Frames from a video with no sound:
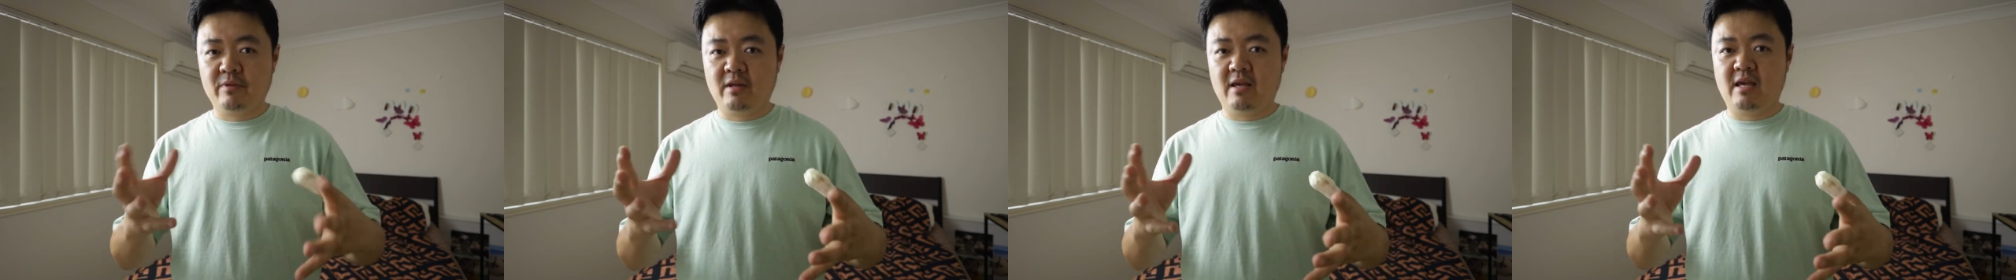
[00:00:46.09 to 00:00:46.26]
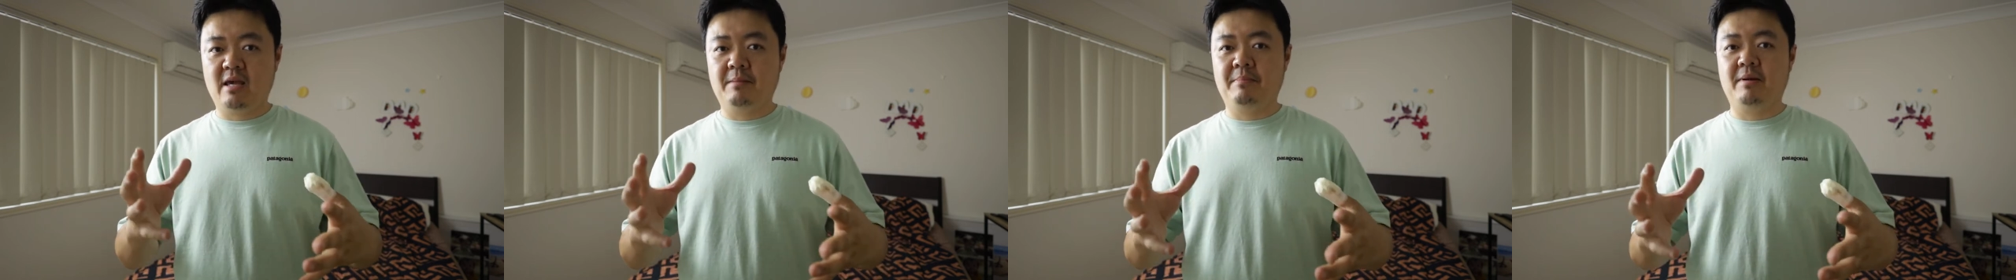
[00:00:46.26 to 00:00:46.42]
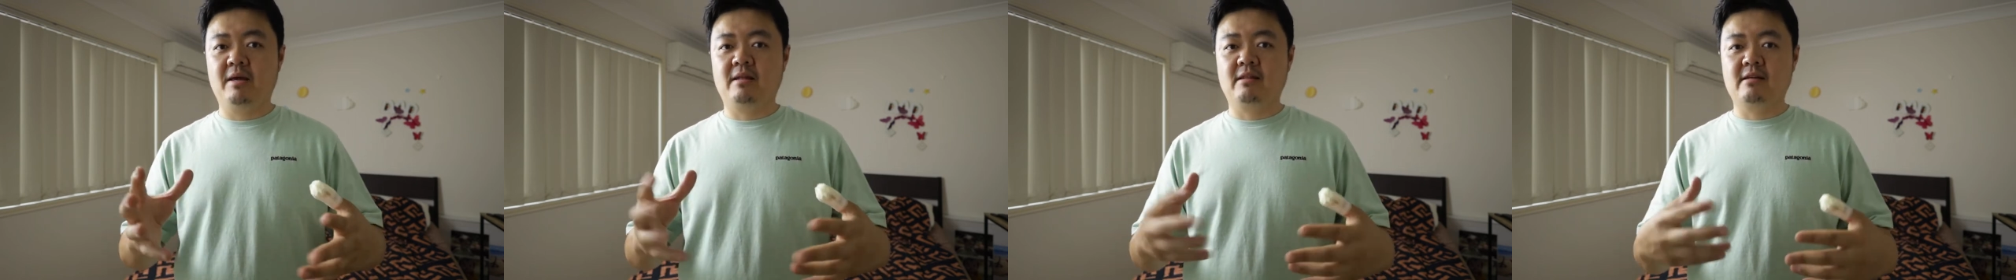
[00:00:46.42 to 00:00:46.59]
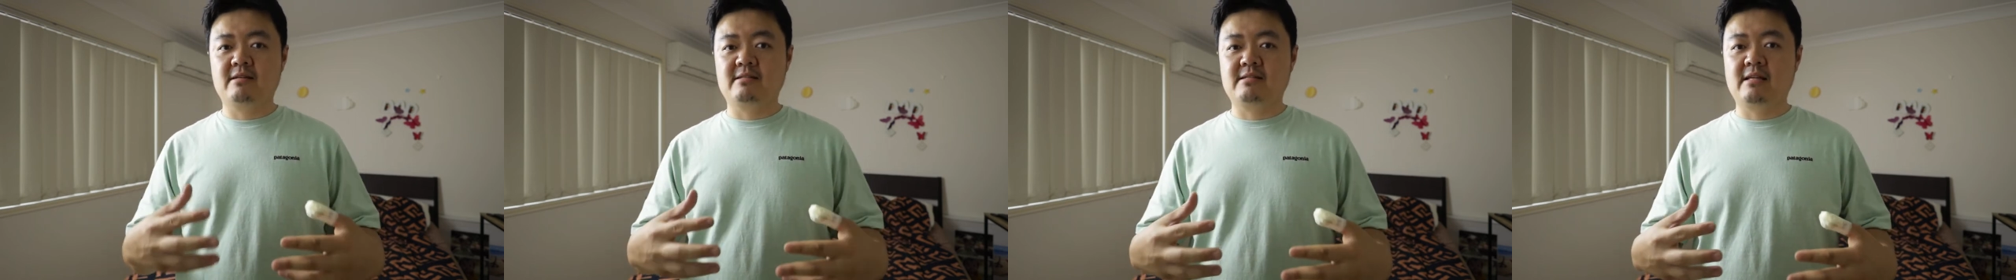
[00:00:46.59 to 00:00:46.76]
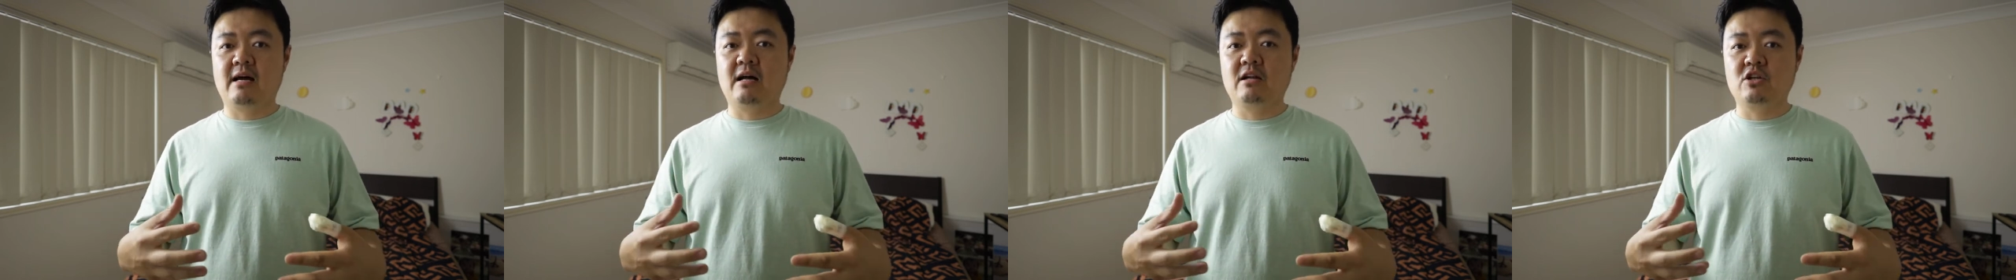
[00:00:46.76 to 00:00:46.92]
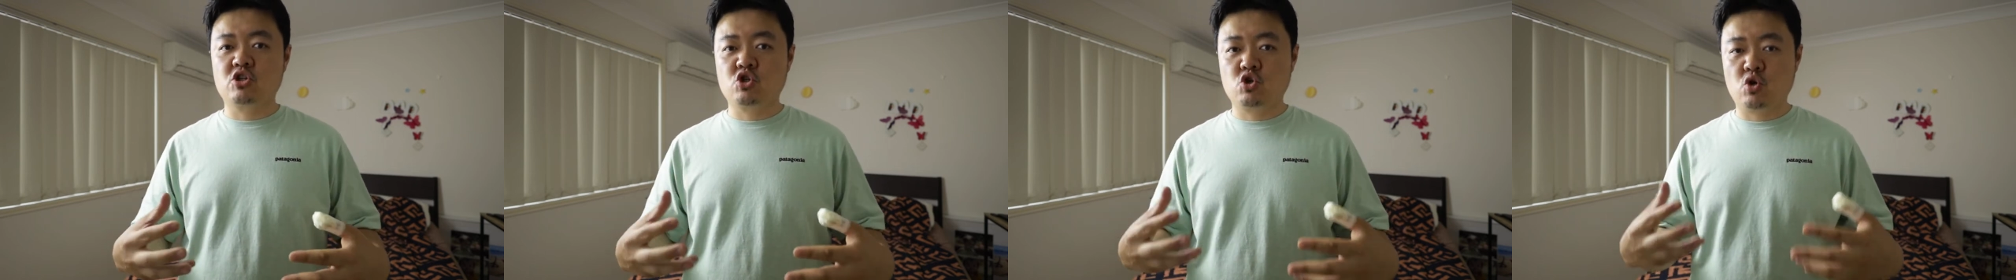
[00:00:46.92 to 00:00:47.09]
keeping the
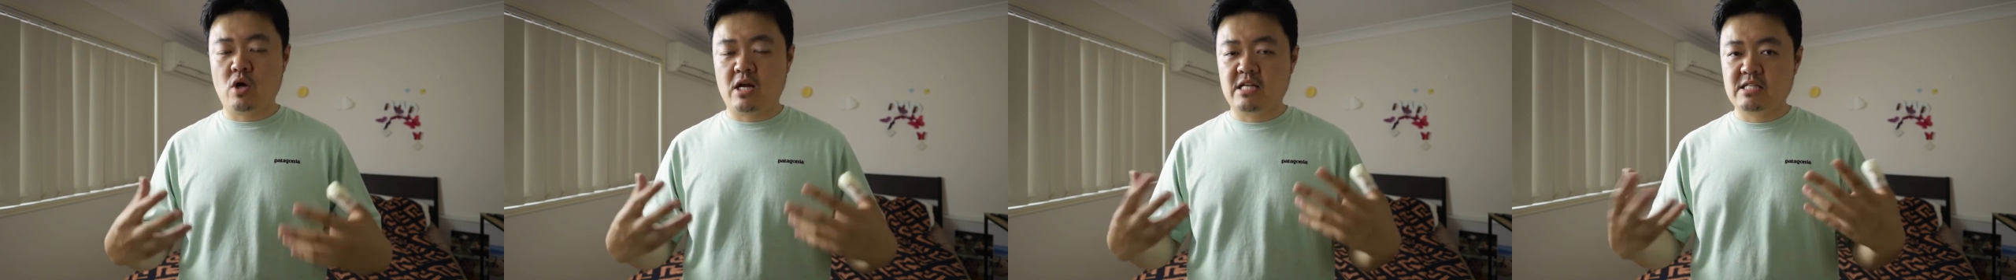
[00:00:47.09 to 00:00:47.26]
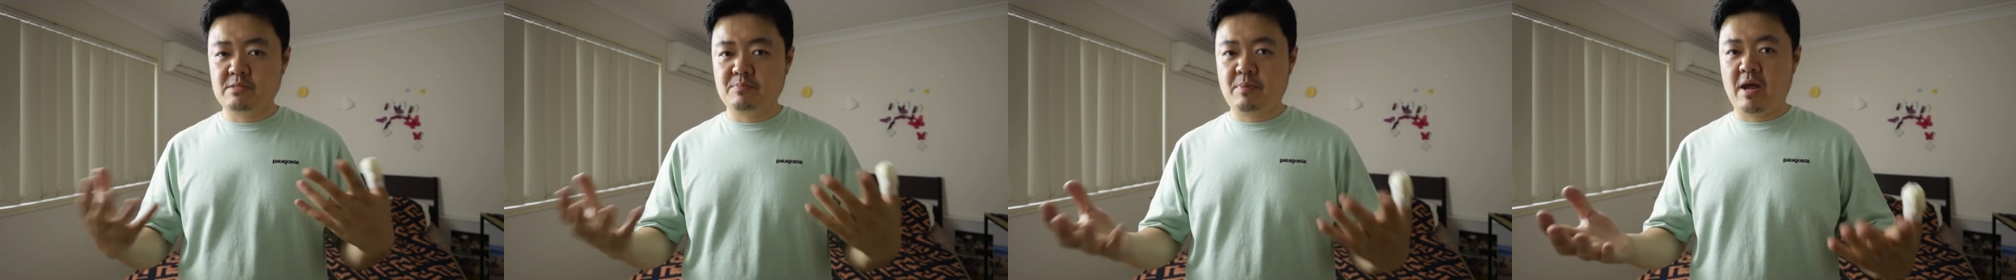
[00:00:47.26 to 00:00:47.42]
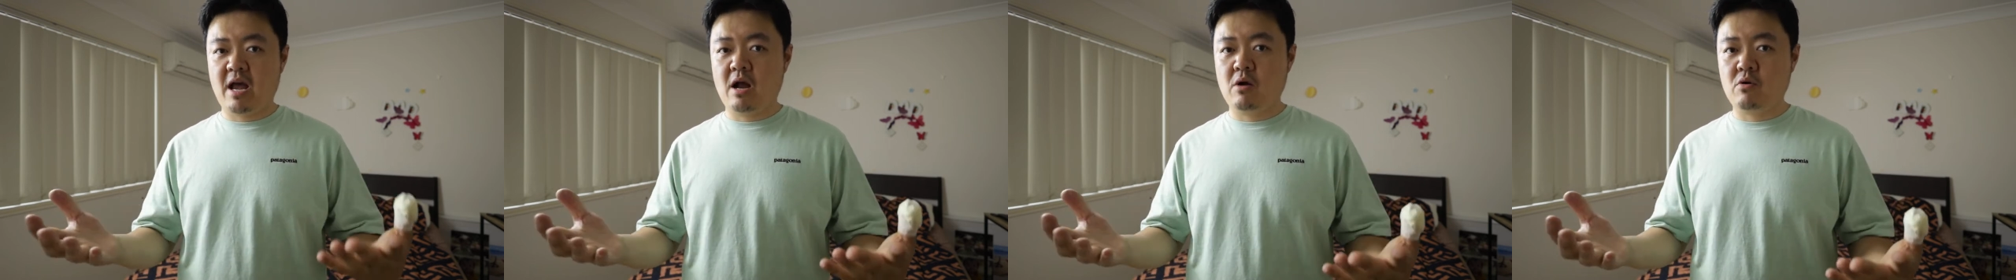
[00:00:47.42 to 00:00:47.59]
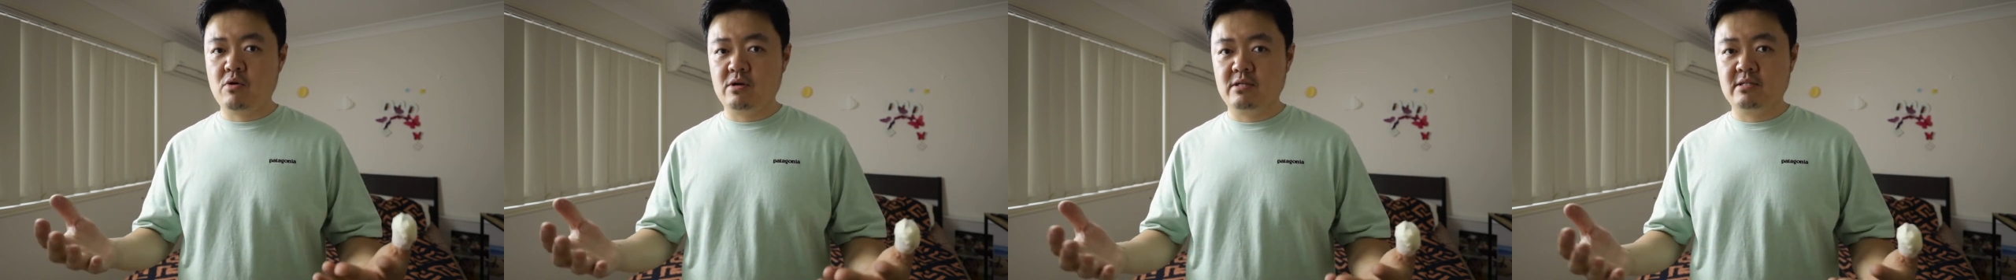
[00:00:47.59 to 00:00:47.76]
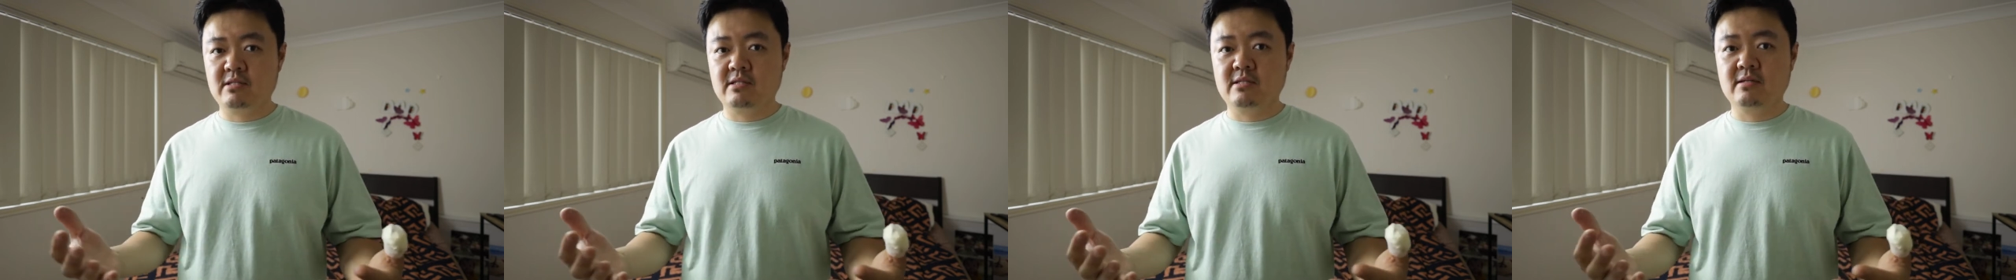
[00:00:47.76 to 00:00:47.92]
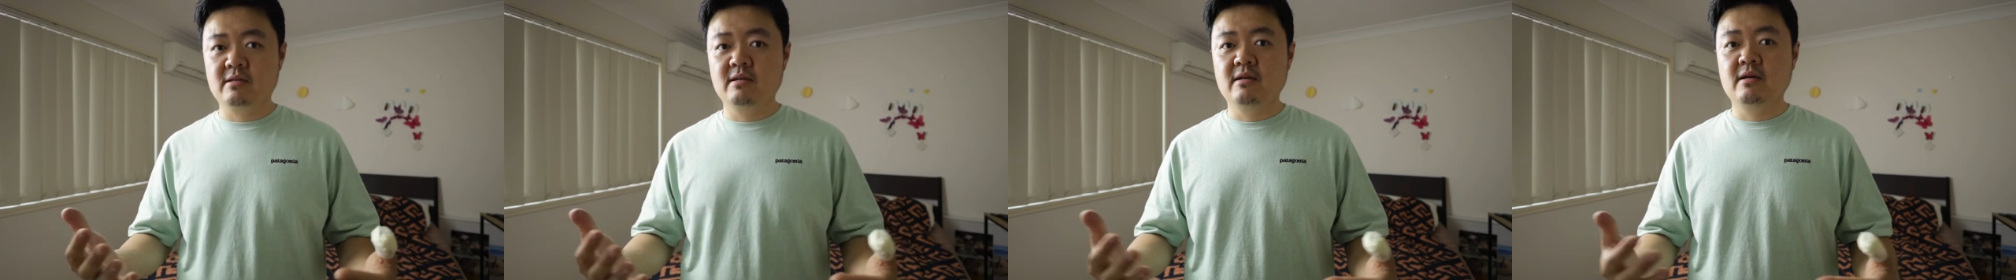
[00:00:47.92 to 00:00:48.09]
sound
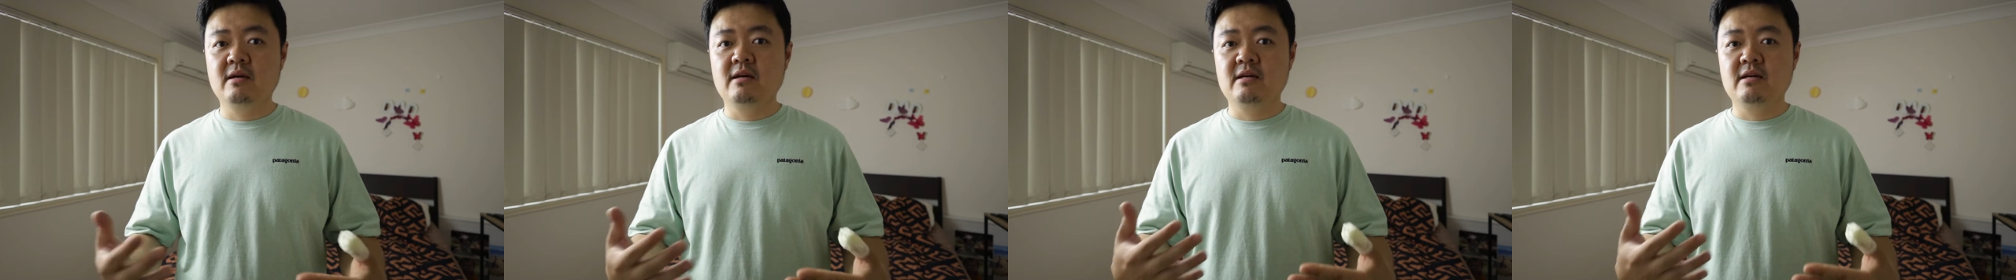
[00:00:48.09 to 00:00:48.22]
transparent,